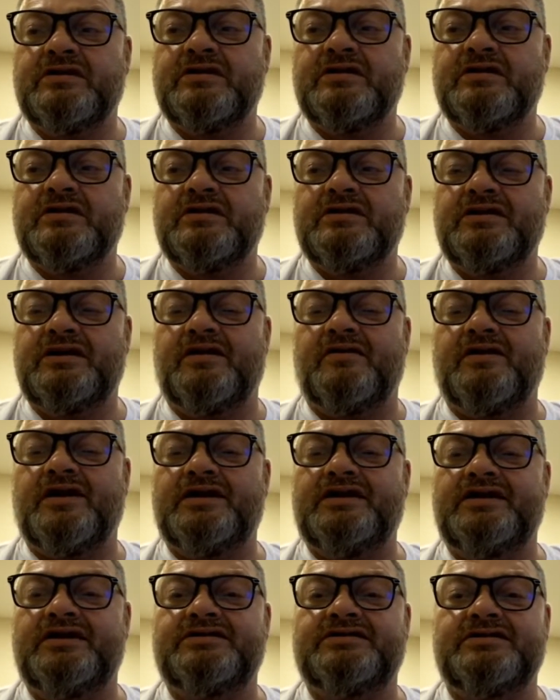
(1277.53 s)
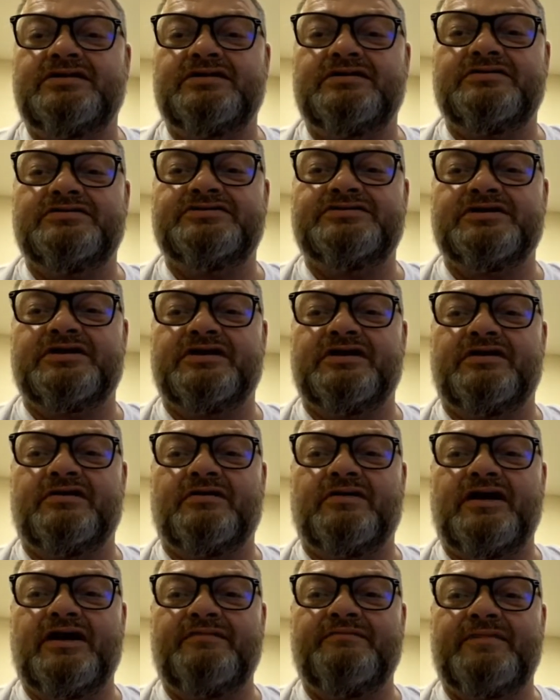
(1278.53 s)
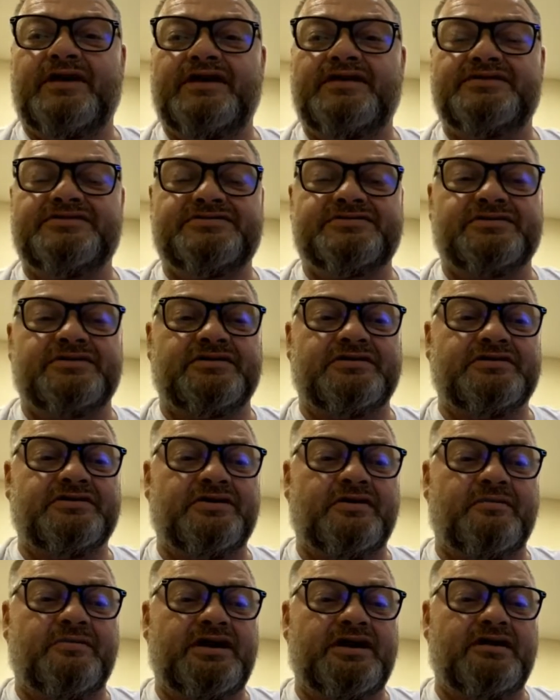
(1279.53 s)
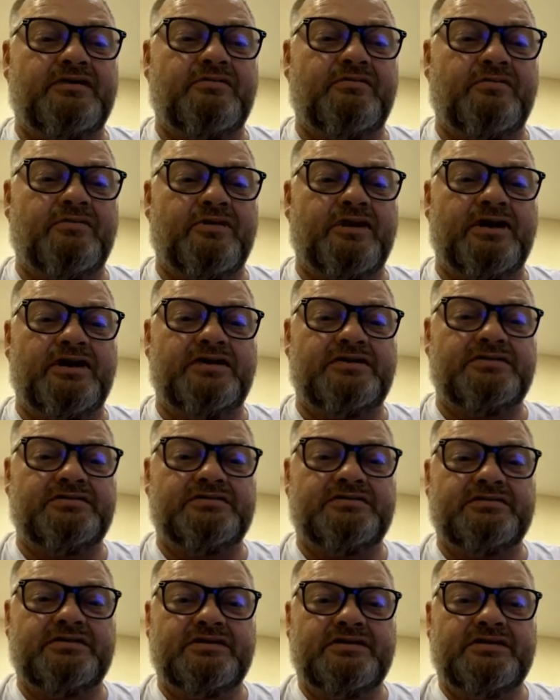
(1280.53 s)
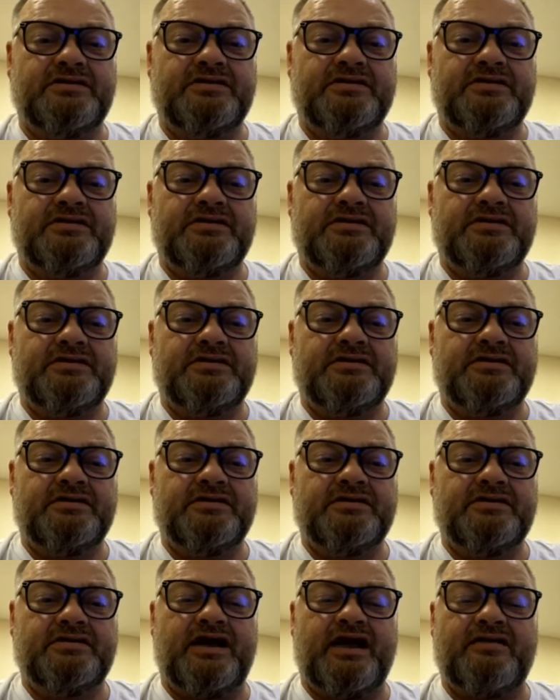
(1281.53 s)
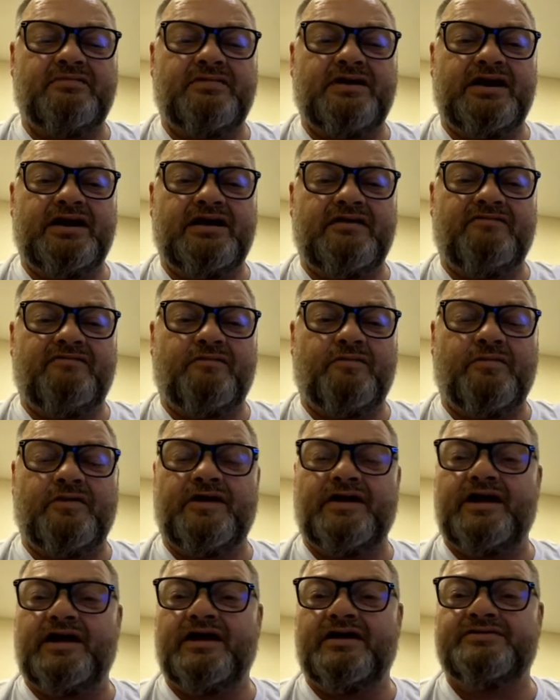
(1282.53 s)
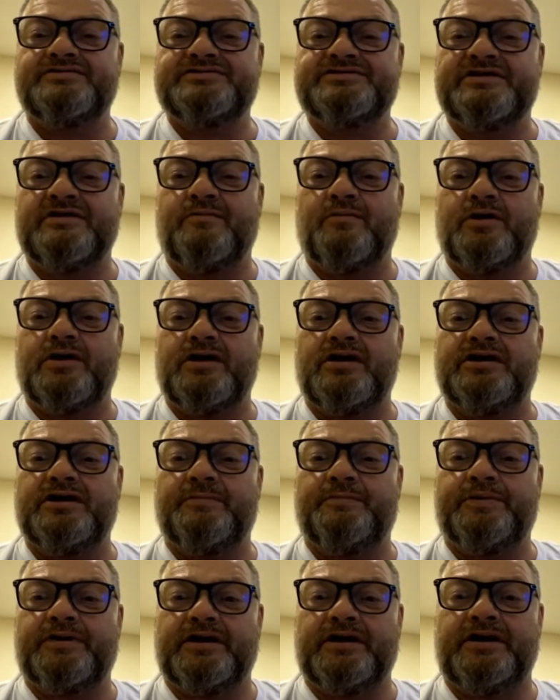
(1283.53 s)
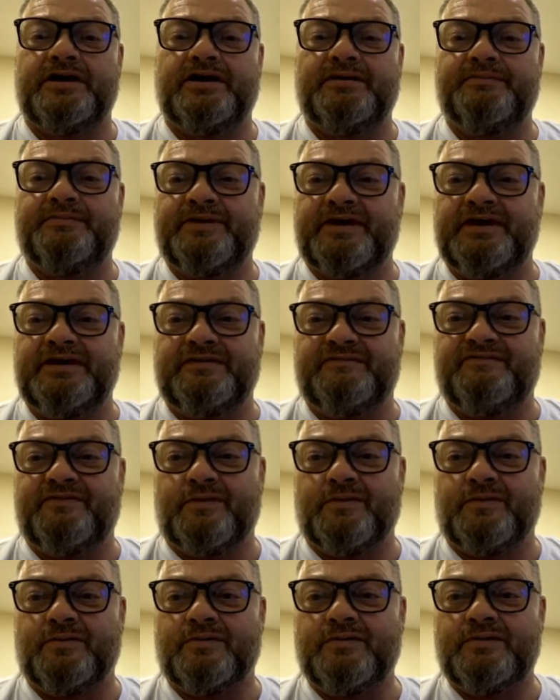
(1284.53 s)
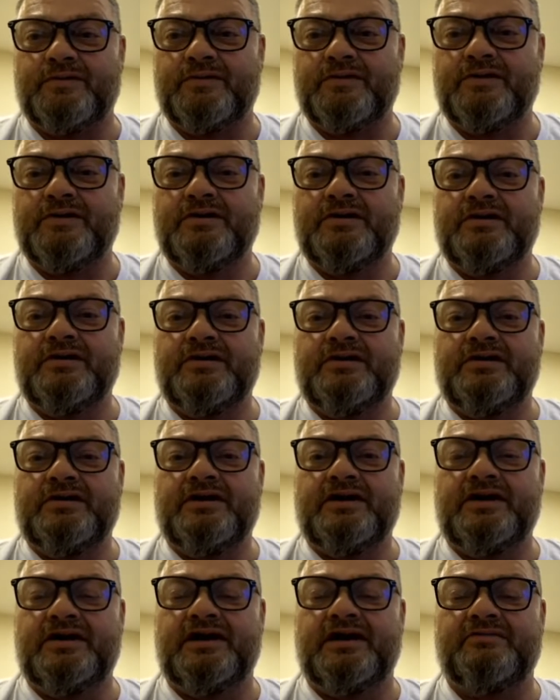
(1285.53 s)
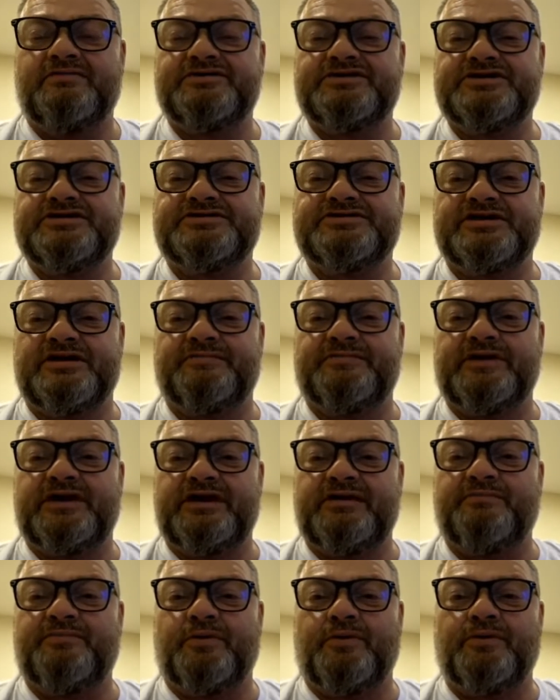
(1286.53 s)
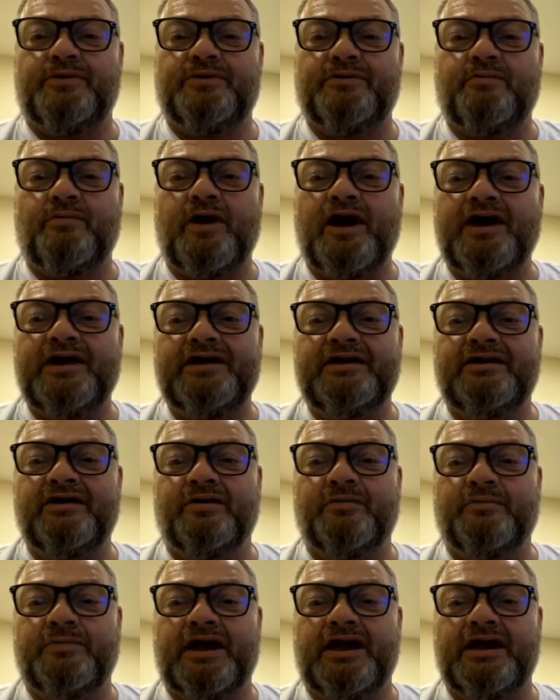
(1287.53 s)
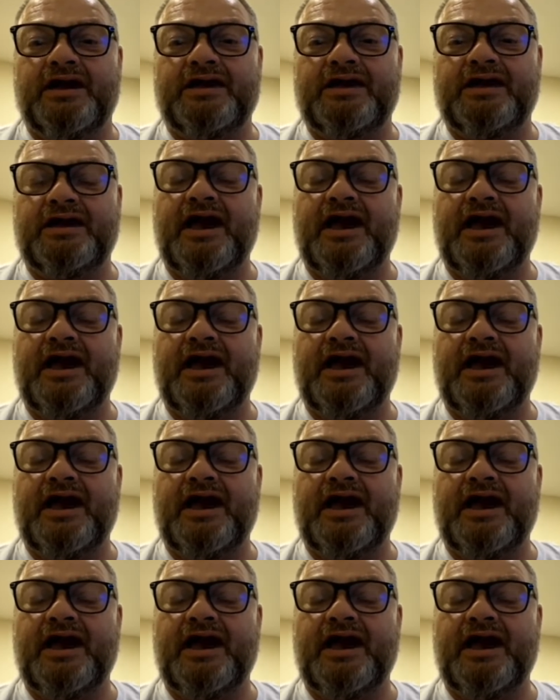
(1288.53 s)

I did years ago. I made sure, no matter what, that I would have one house somewhere on the planet paid for. And that was just something important. Why you don't block it?